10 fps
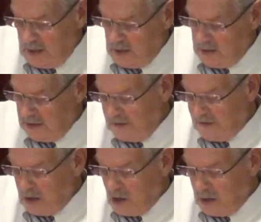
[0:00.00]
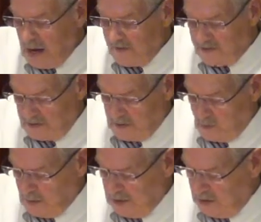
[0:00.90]
uh, living our lives
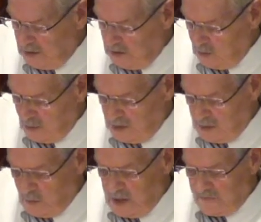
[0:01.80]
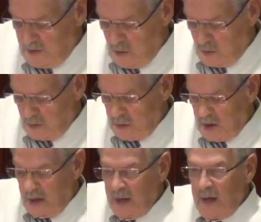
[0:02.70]
that way that we have
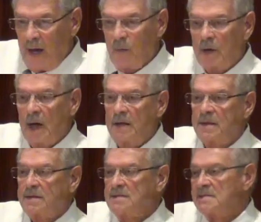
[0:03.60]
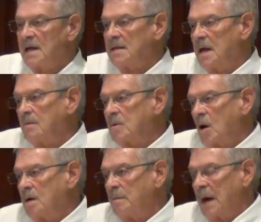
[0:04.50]
known. And when I say that, I'm
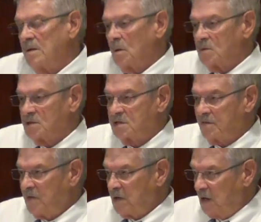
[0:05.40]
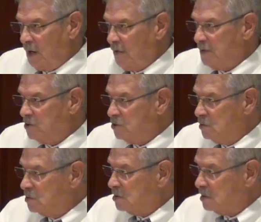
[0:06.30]
talking about those severe health
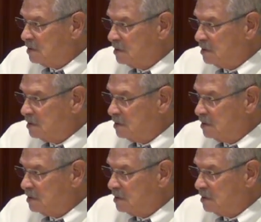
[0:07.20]
issues,